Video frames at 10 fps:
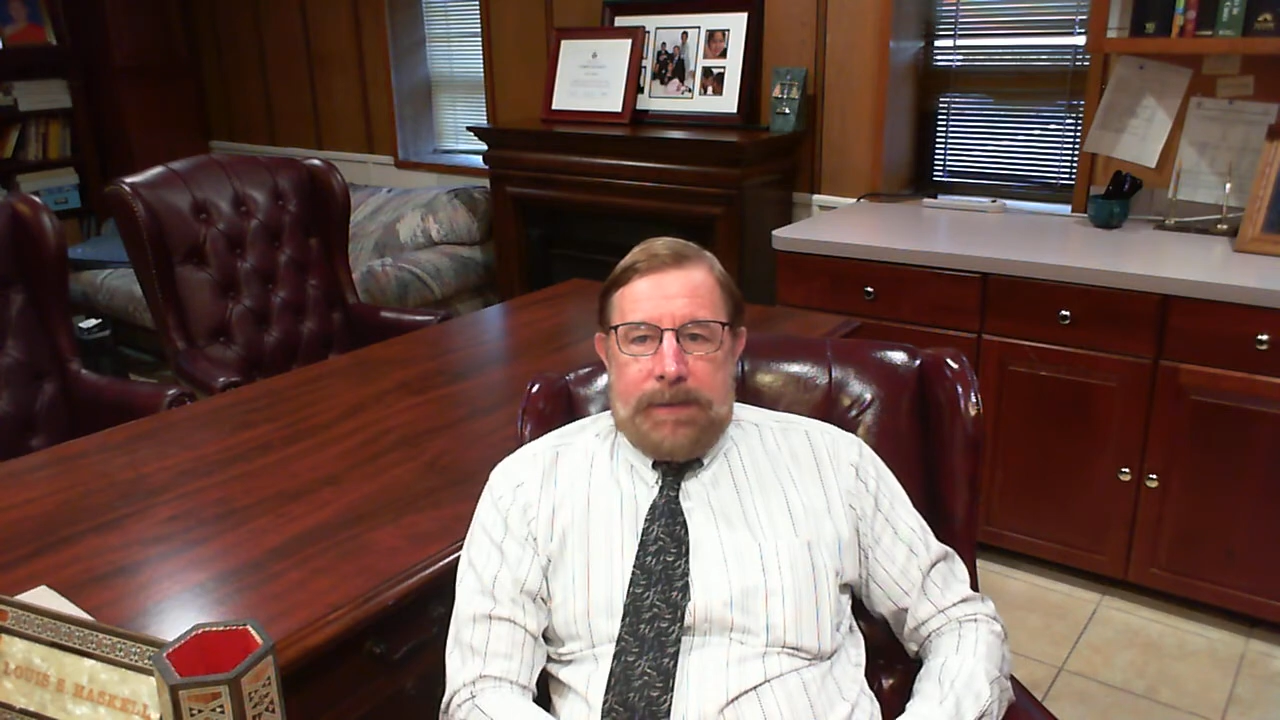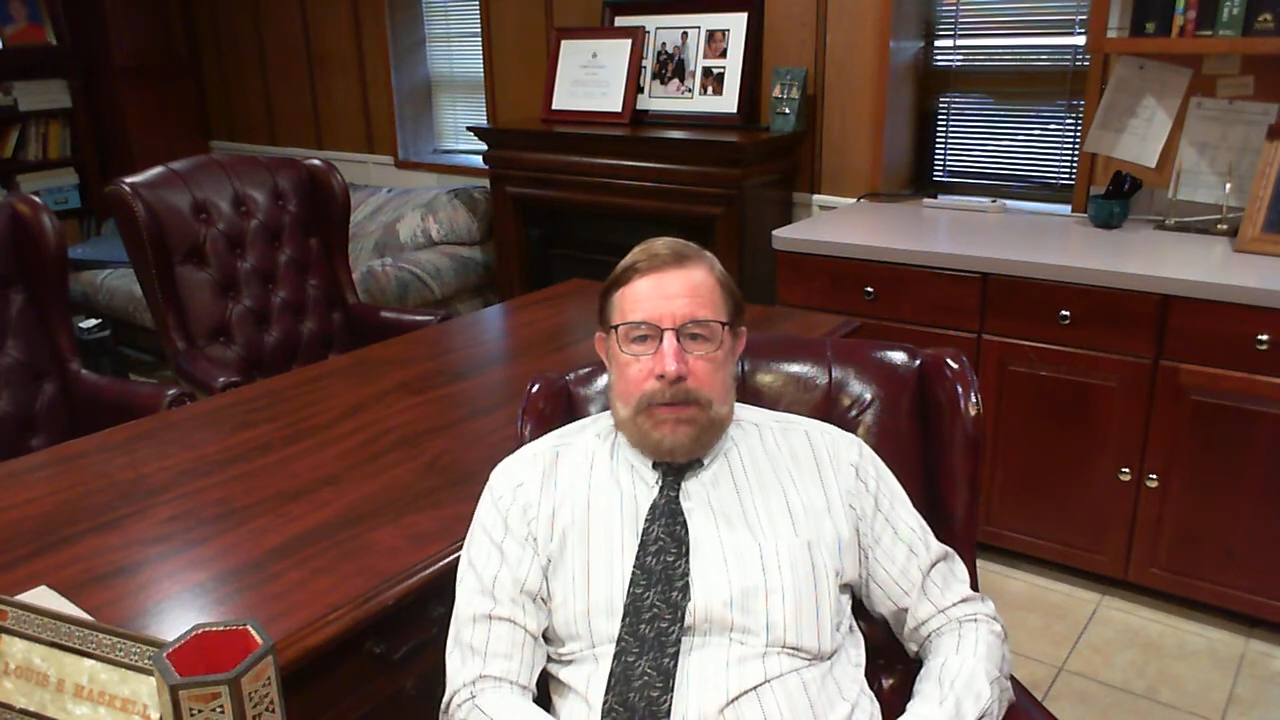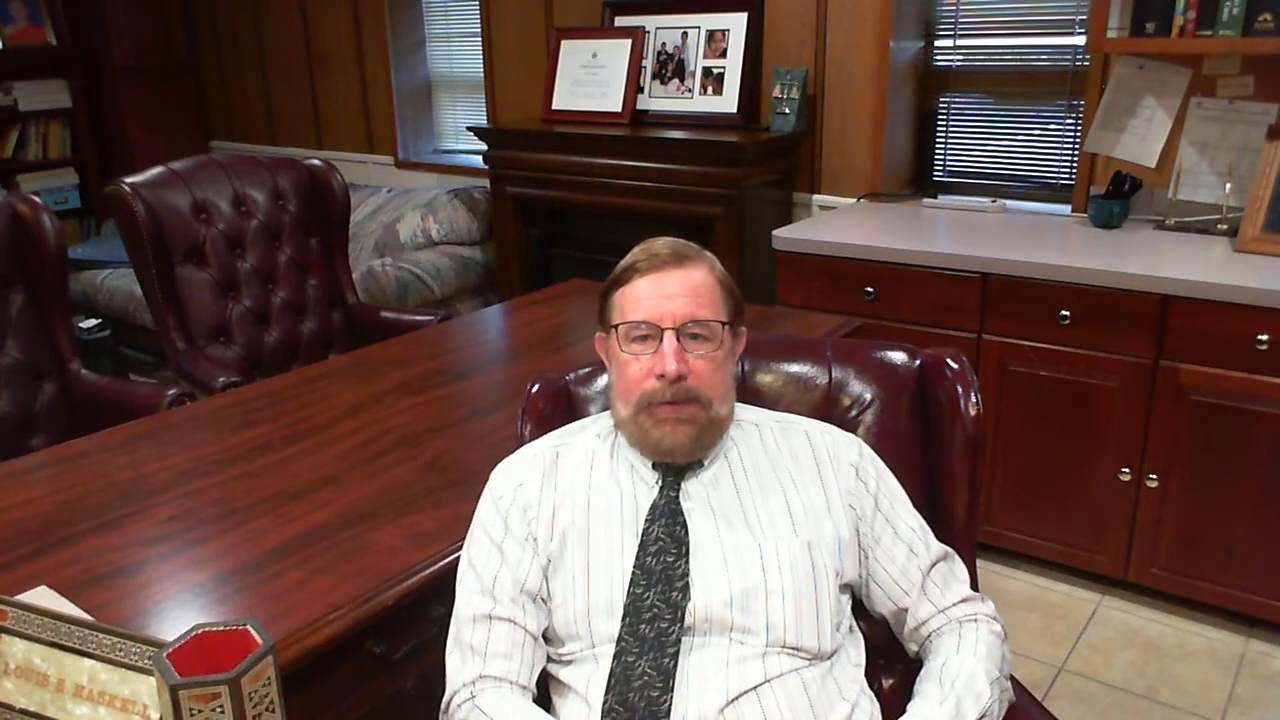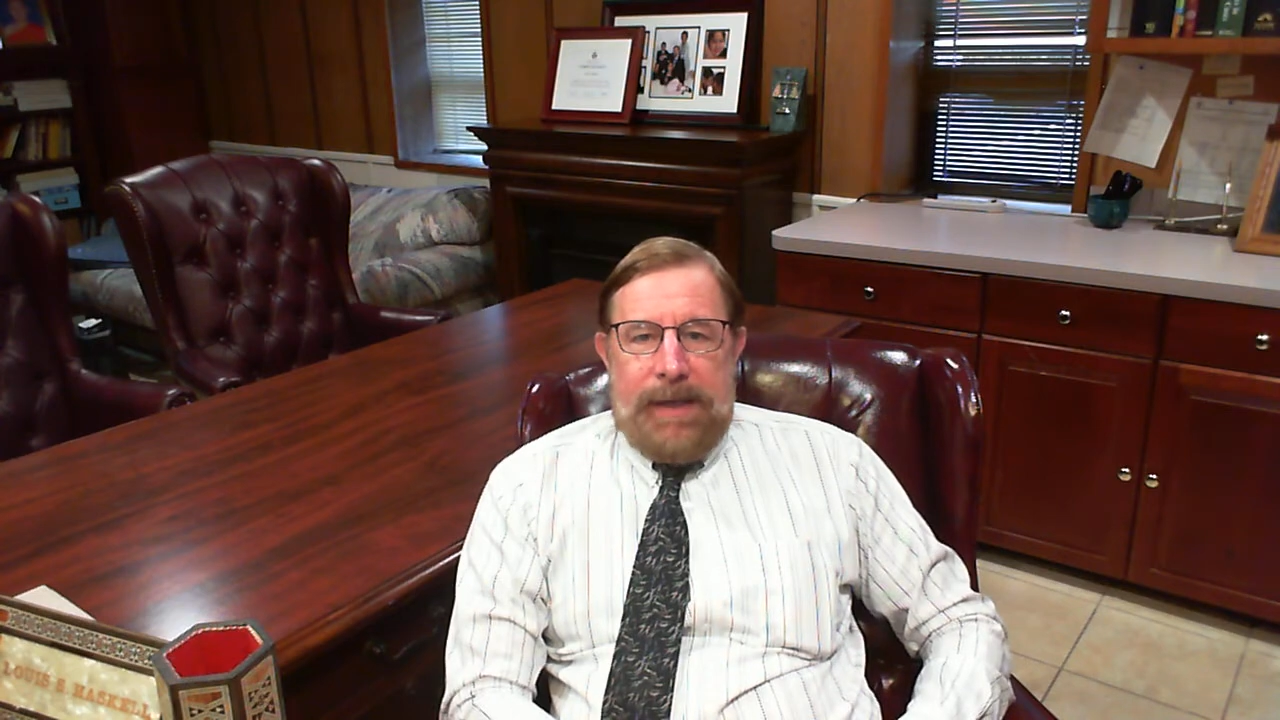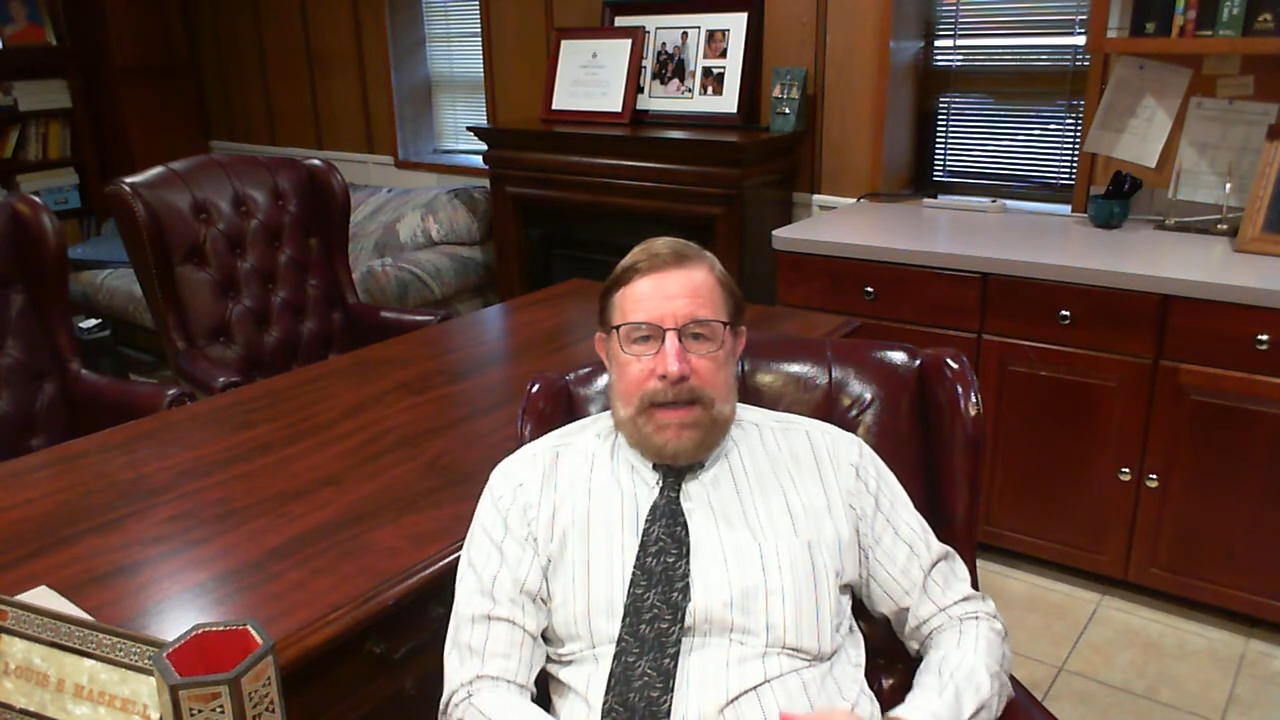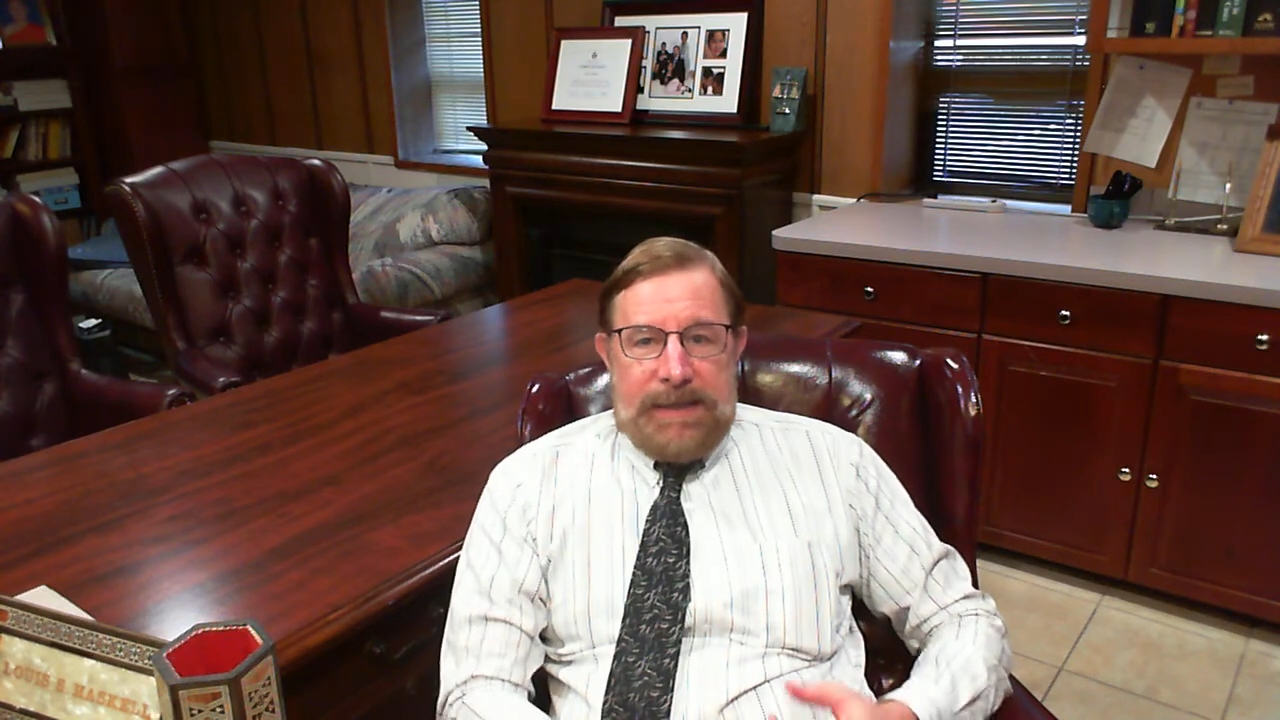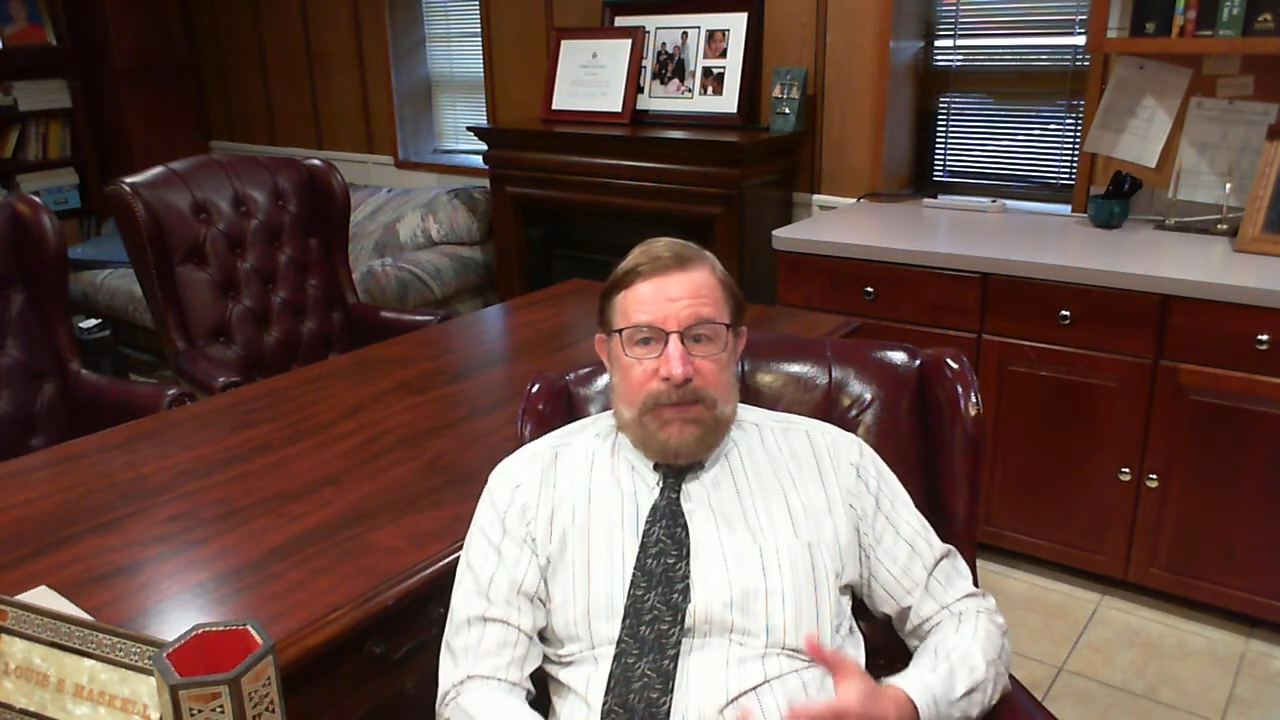loan that has